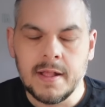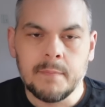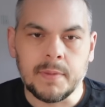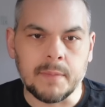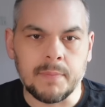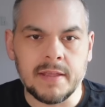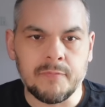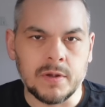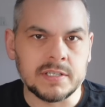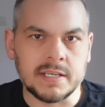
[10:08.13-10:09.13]
But the belief
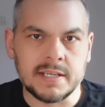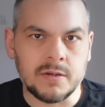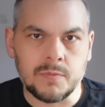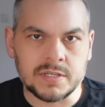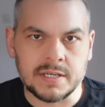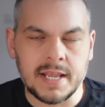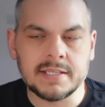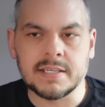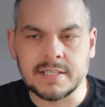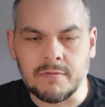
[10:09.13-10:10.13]
was the deal wasn't
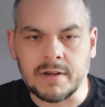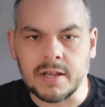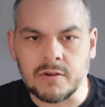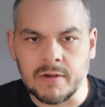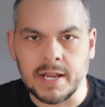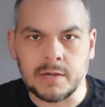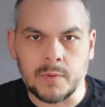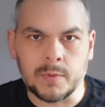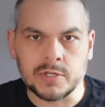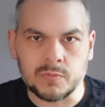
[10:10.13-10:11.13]
necessarily agreed. We
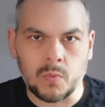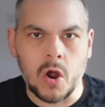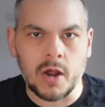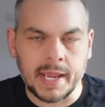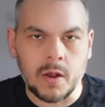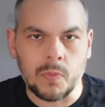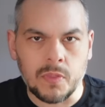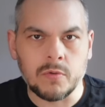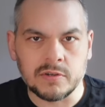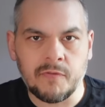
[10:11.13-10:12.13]
were just working on
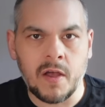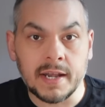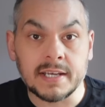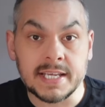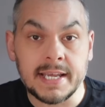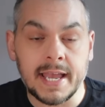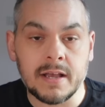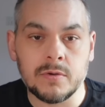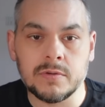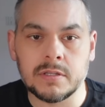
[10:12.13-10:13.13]
those finer
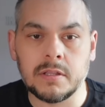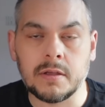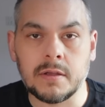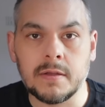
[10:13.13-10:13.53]
details, the